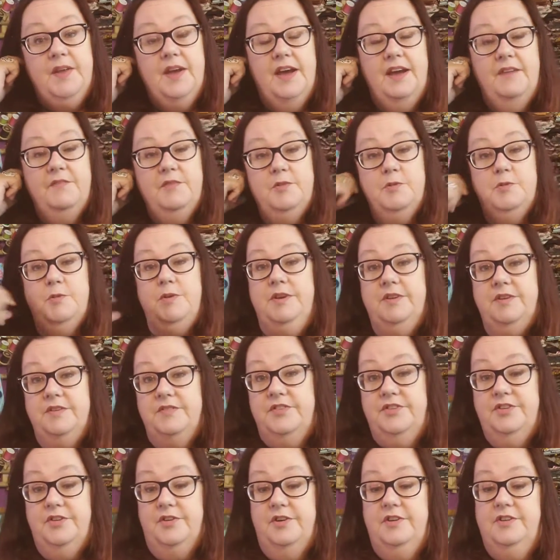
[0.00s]
I have a wheel
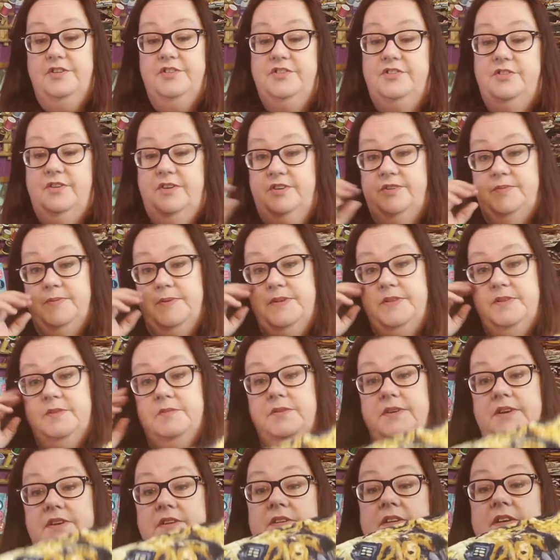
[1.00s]
of starts, so I spun the
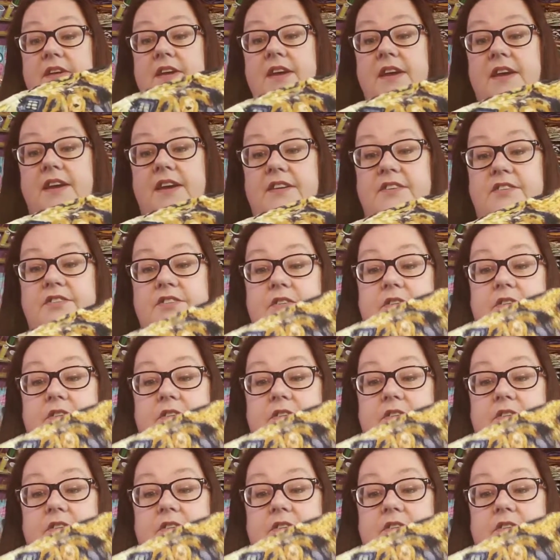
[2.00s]
wheel and